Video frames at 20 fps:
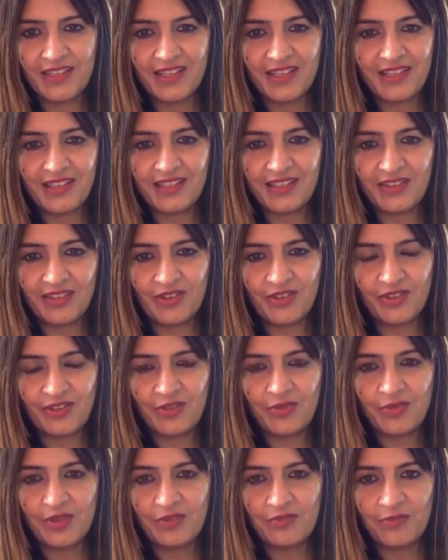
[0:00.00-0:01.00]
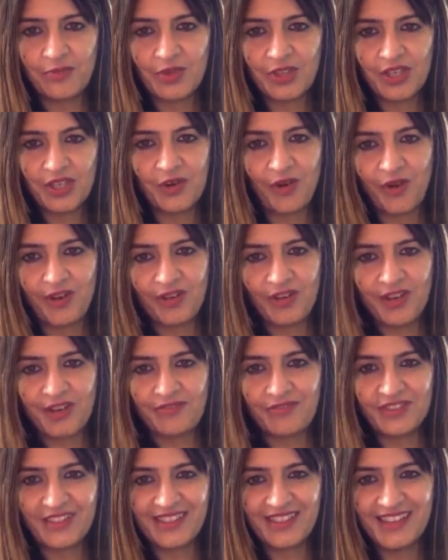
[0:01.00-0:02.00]
And, you know, you were putting all your
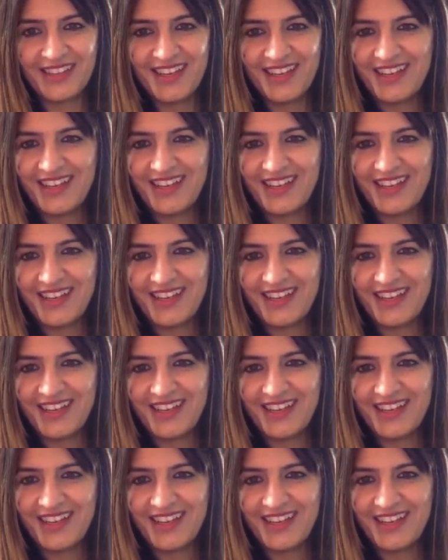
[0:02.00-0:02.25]
efforts.